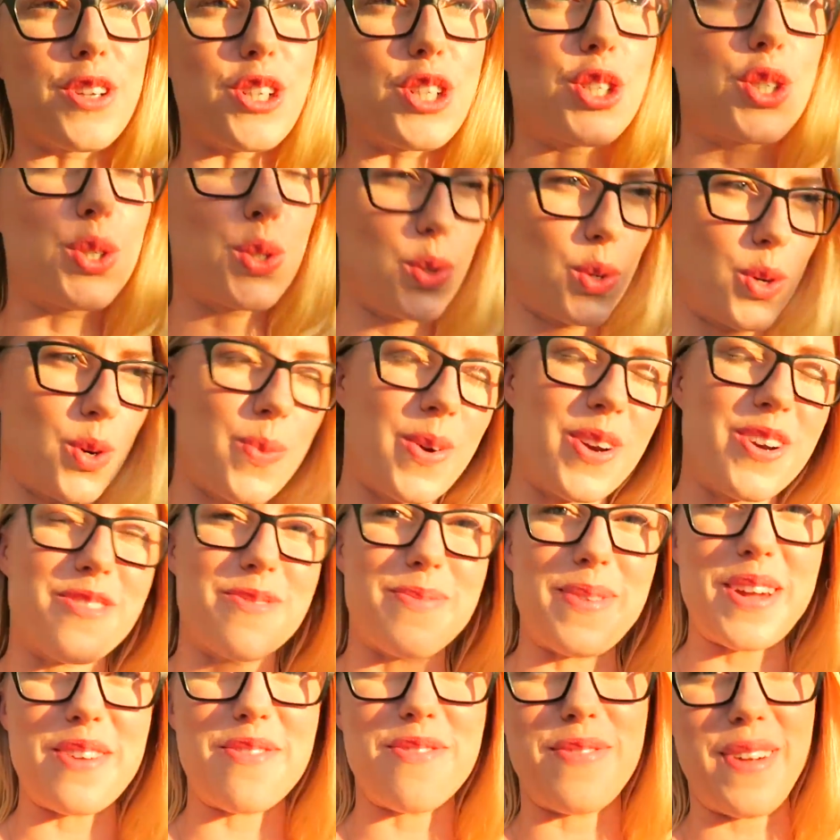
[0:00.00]
For sure, one
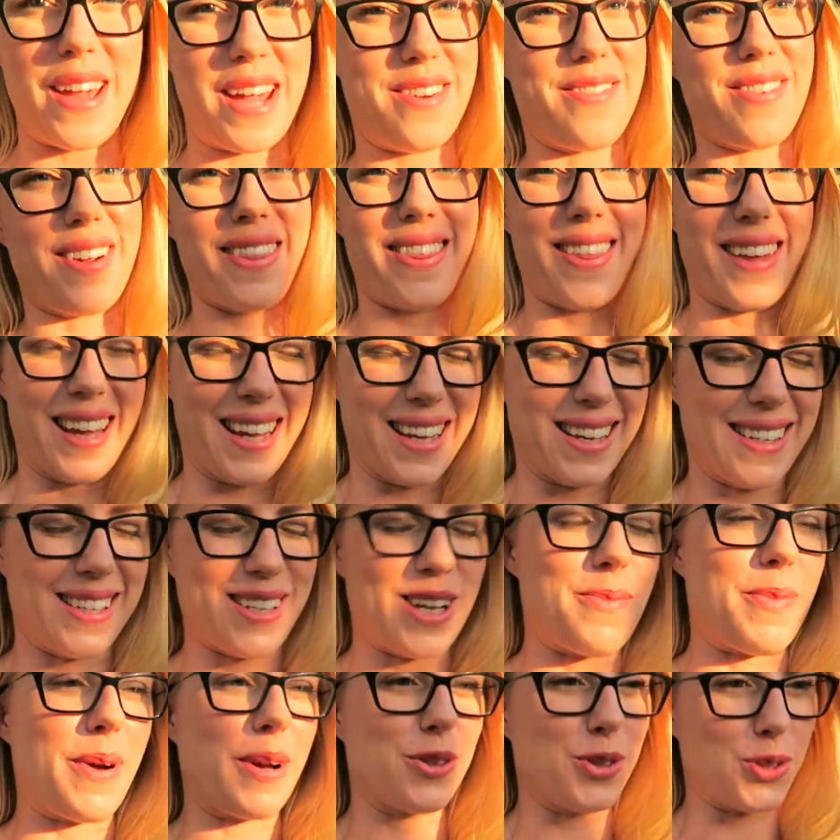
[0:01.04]
of my favorite
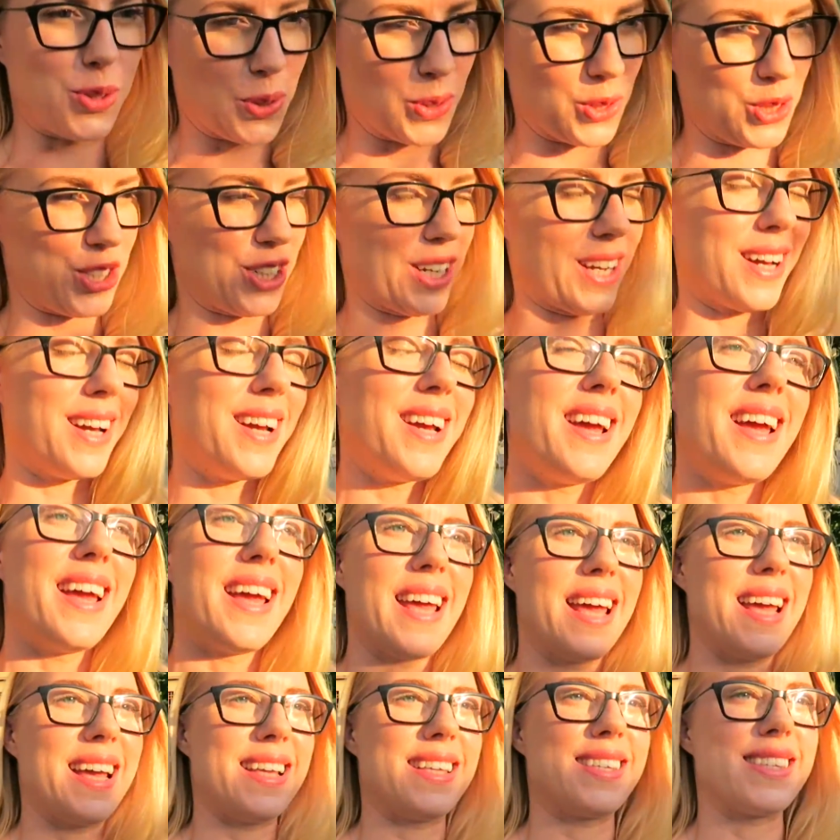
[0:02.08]
things about Georgia
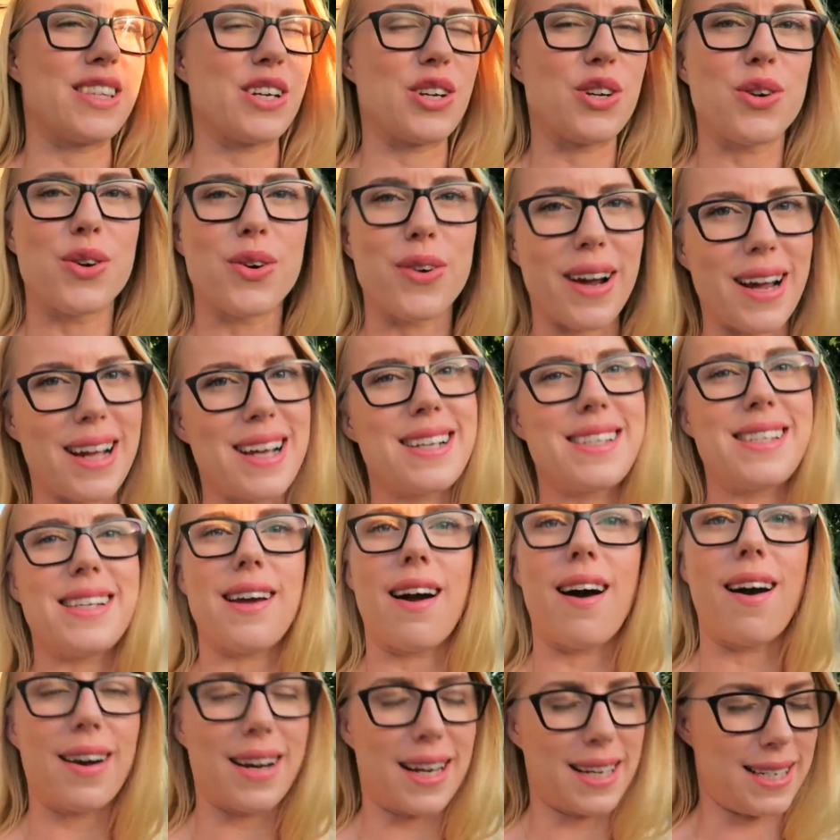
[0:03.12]
is the
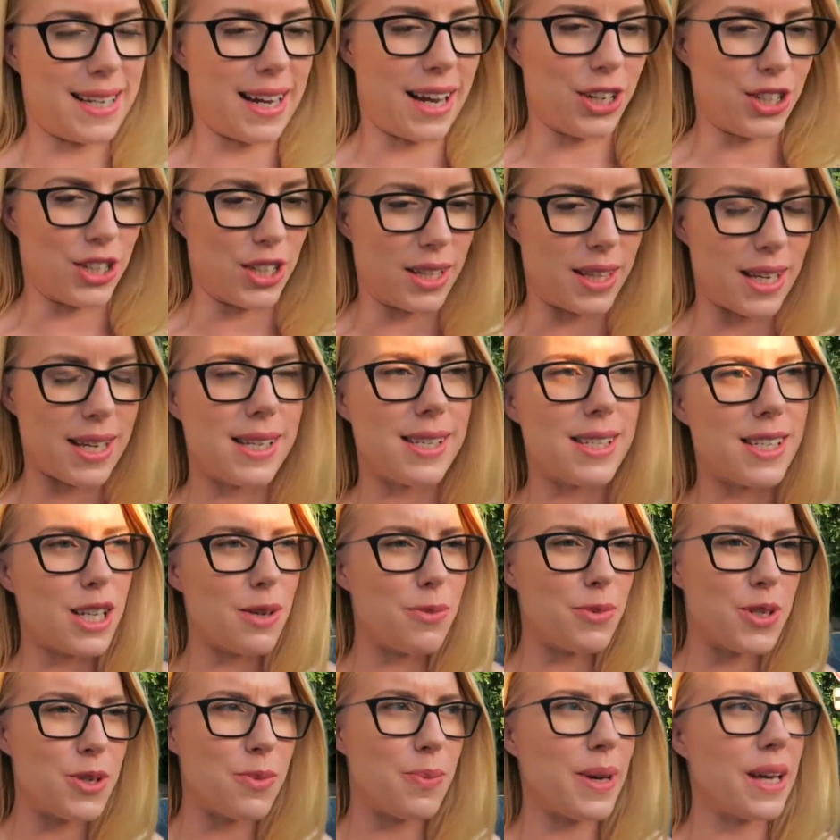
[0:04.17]
crazy architecture. They
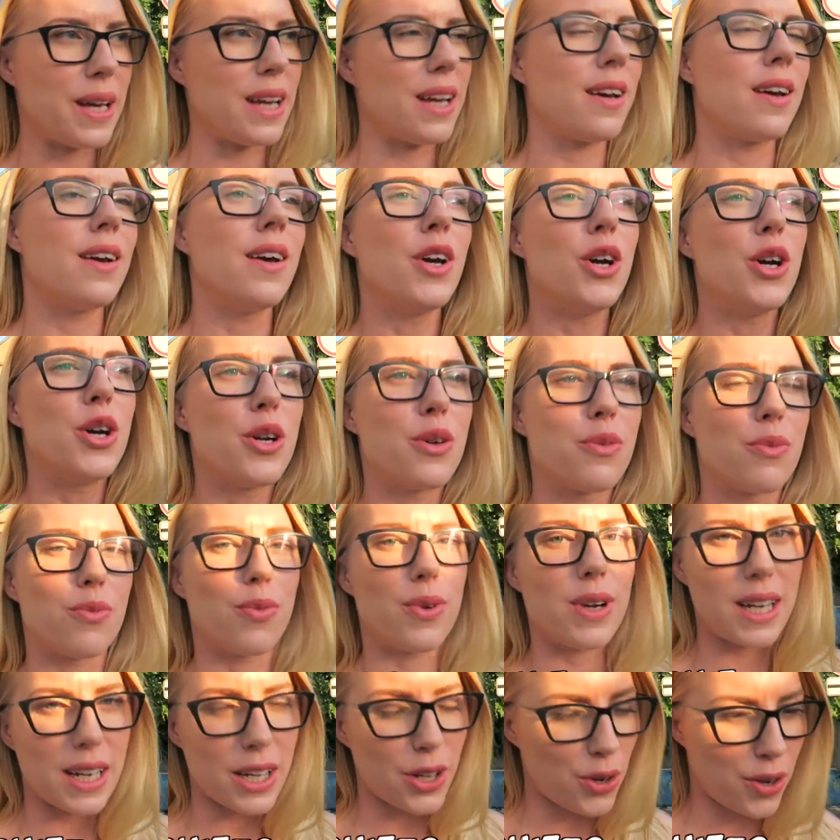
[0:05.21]
seem to be
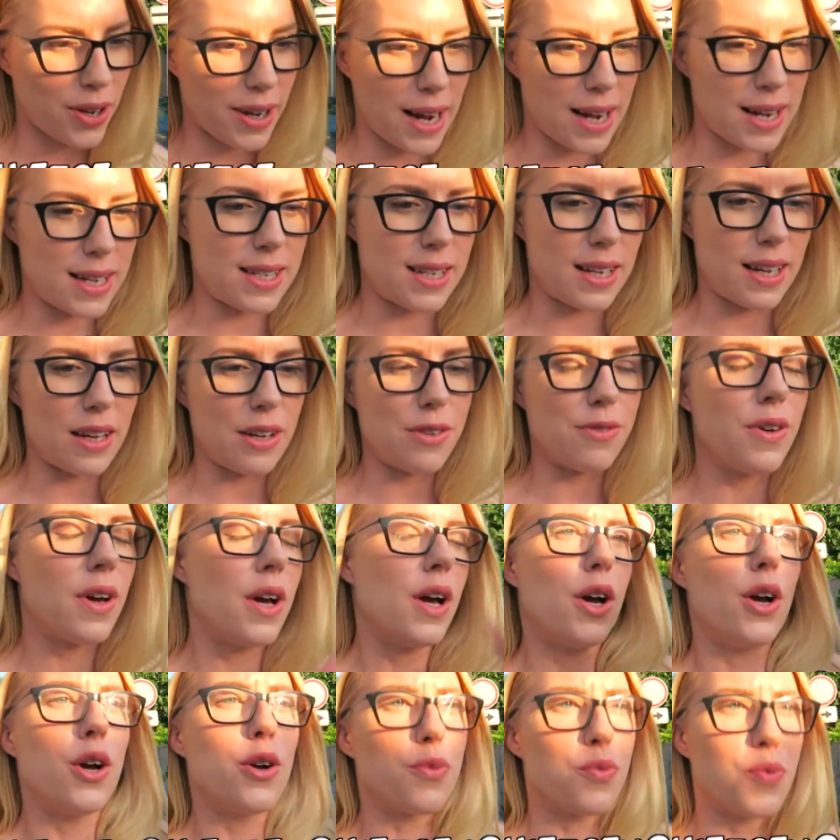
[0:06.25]
really creative,
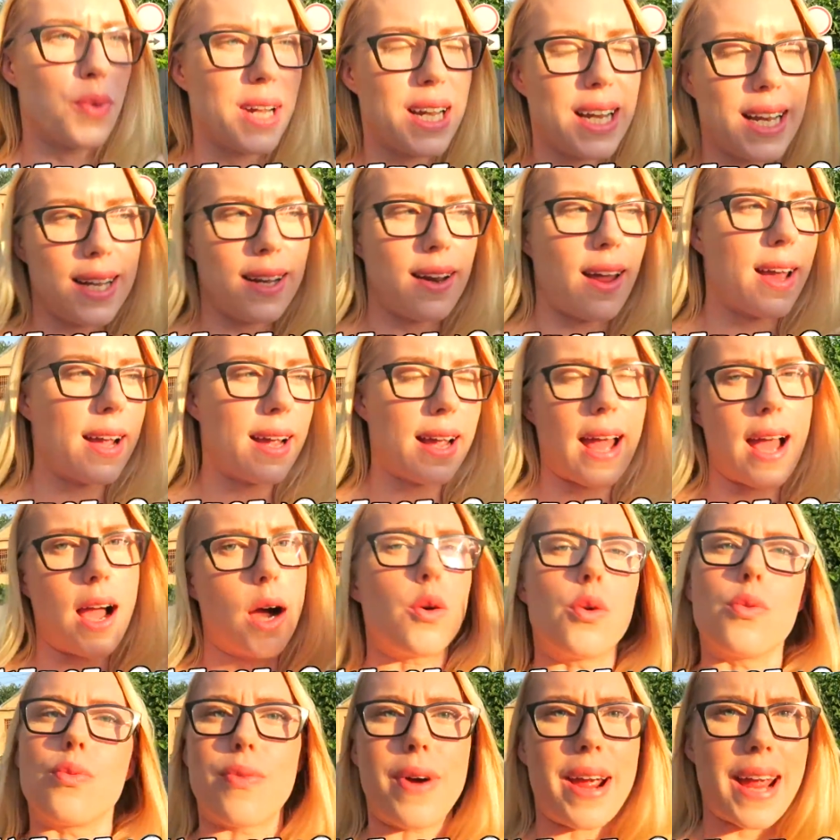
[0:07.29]
really like
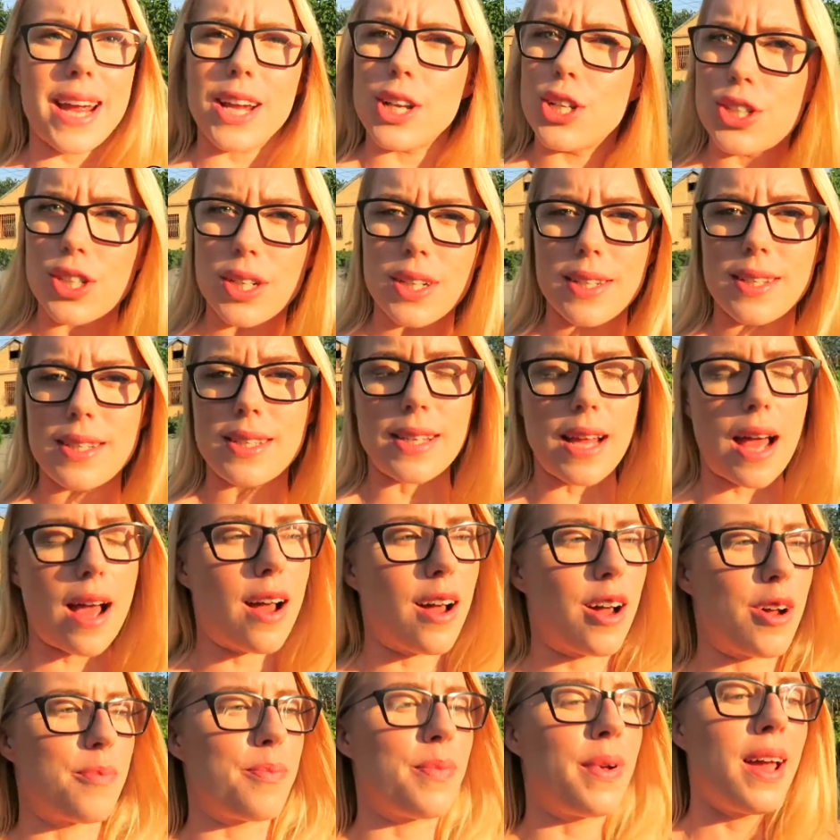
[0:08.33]
outrageous,
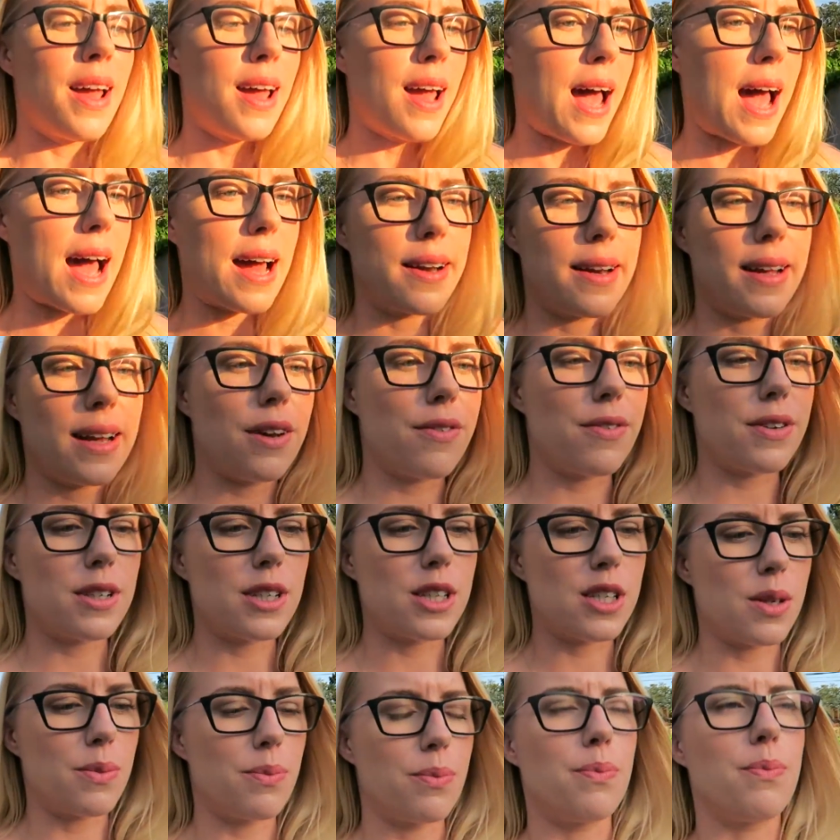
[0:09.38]
and even
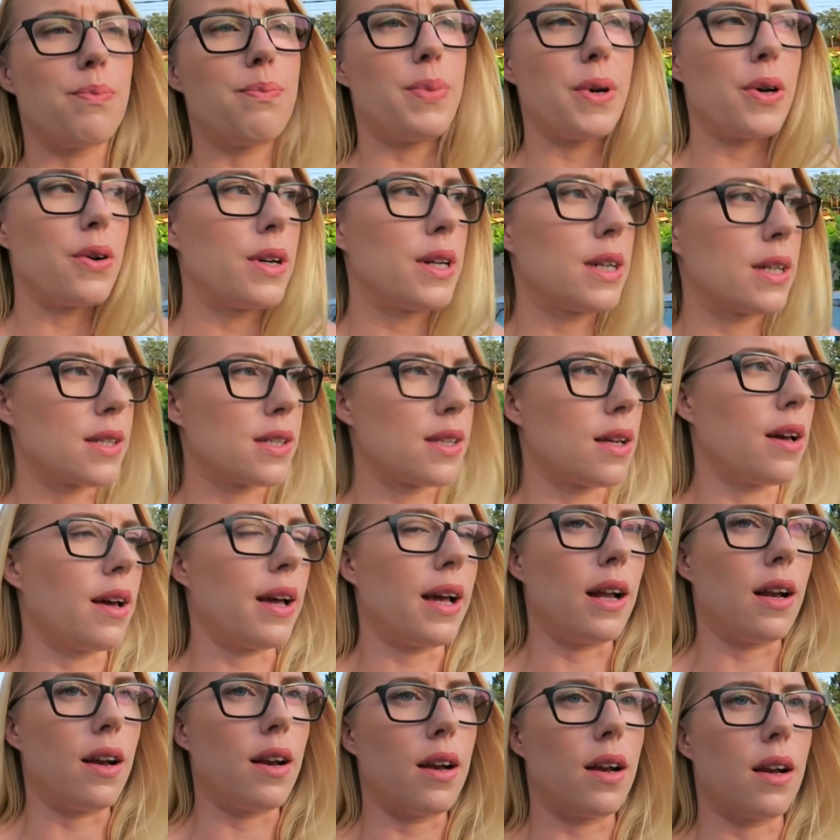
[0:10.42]
some buildings that
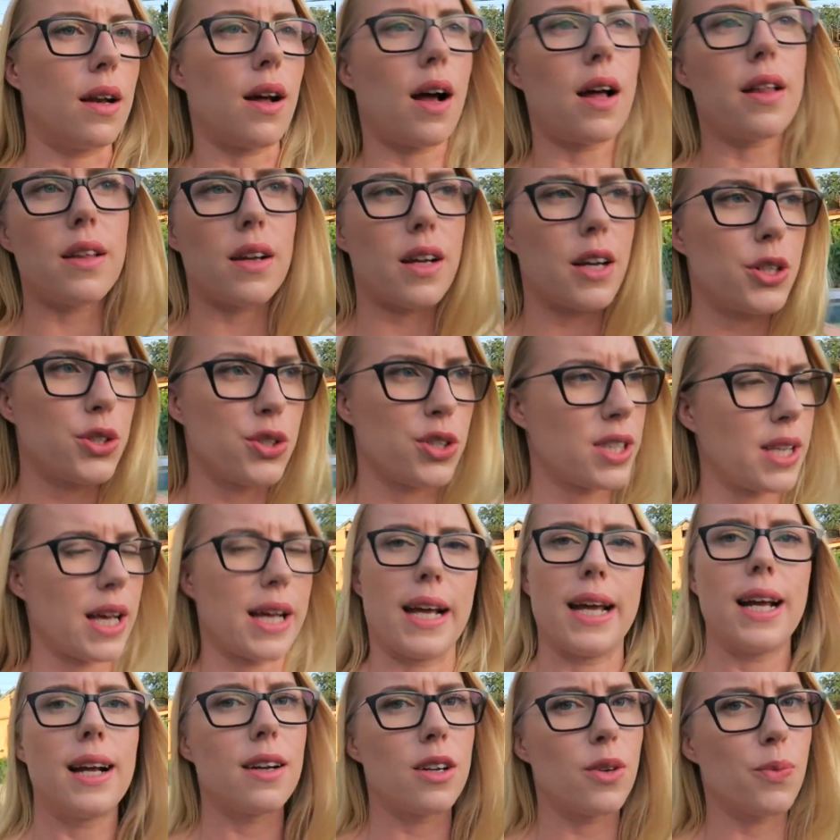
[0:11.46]
in other countries
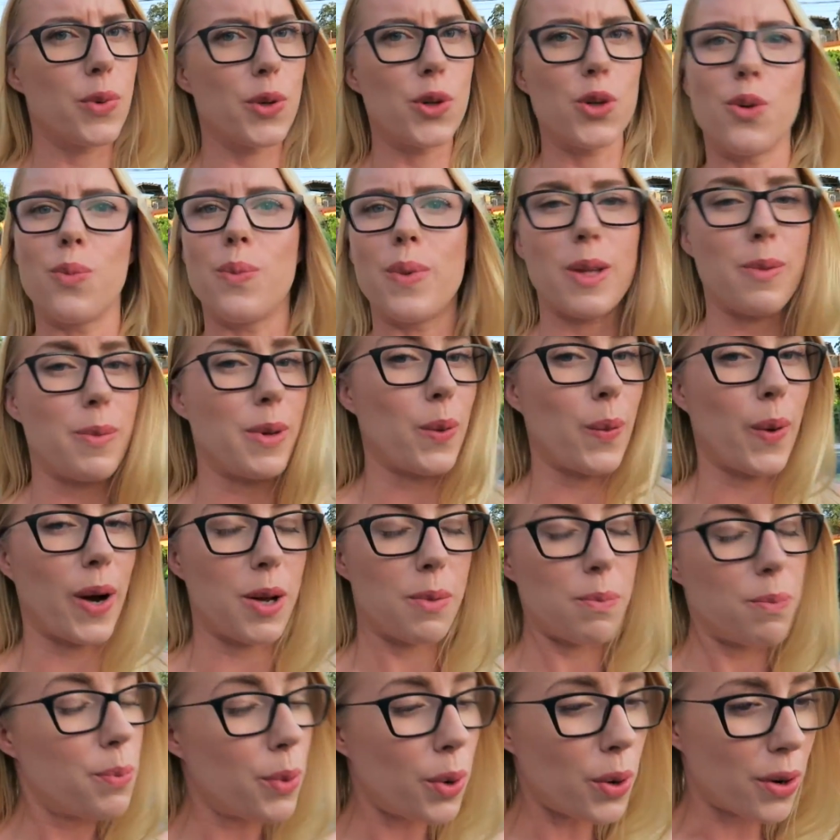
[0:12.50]
like England would normally be
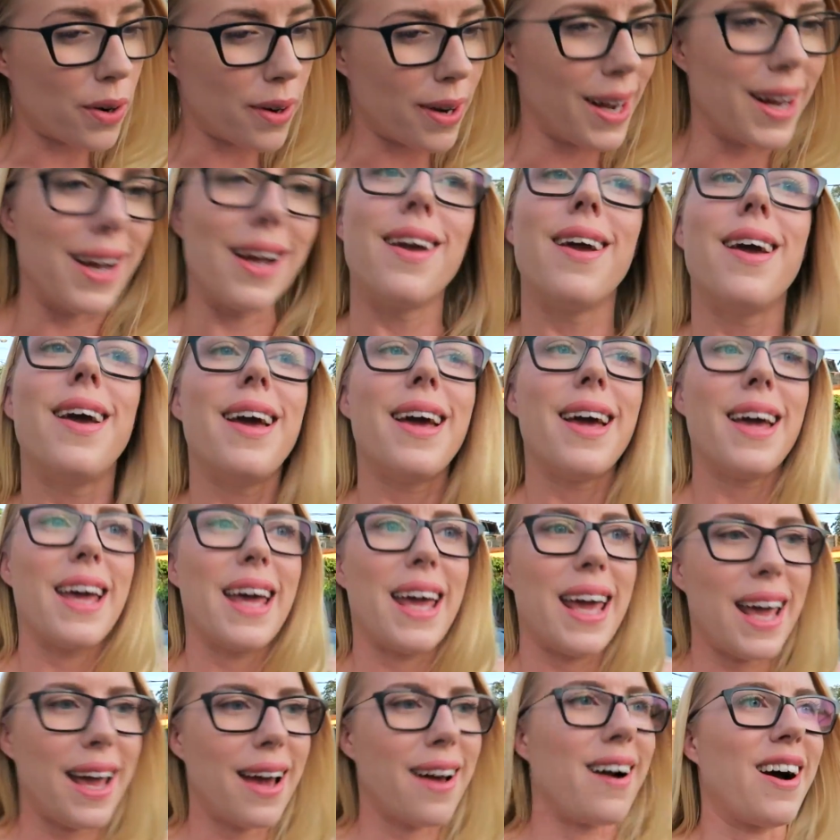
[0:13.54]
quite boring,
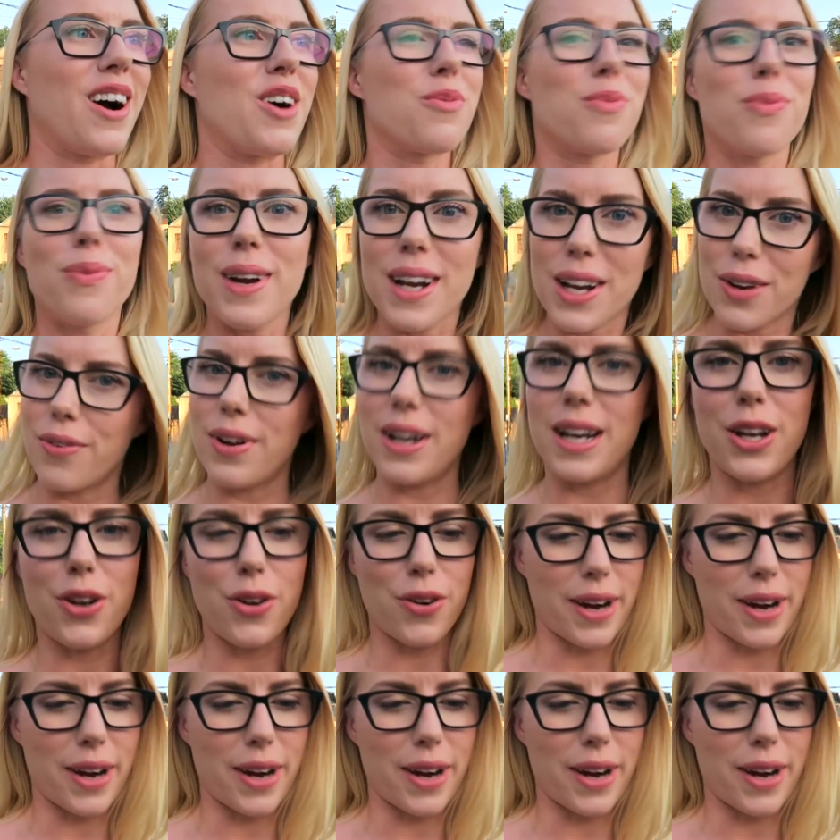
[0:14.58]
here are really, really